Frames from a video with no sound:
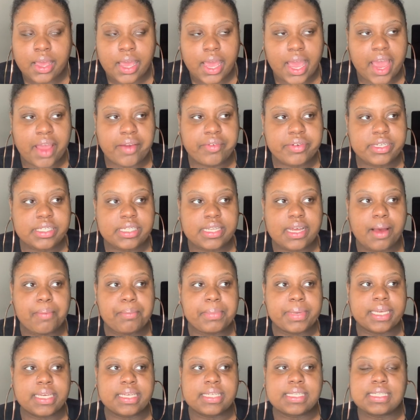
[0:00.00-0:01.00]
Every time
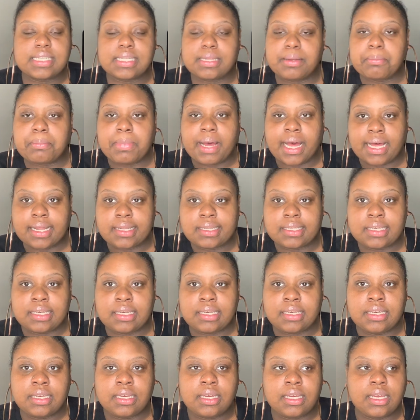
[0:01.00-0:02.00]
it gets to
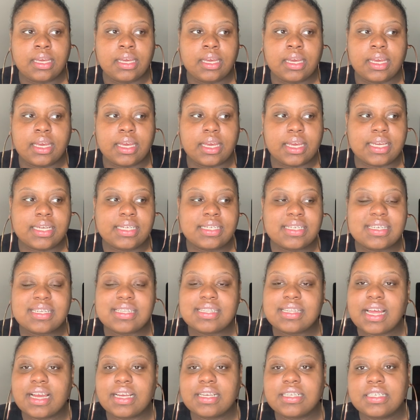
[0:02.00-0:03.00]
Molly, it's
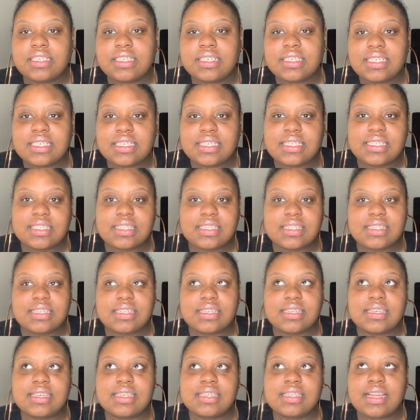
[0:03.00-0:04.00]
just like she just
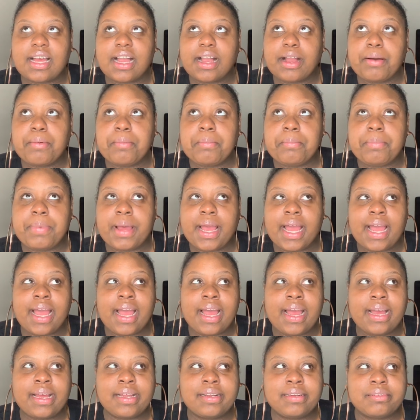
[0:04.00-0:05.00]
it's like a
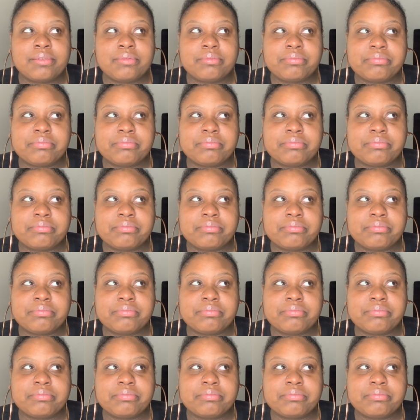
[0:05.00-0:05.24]
bad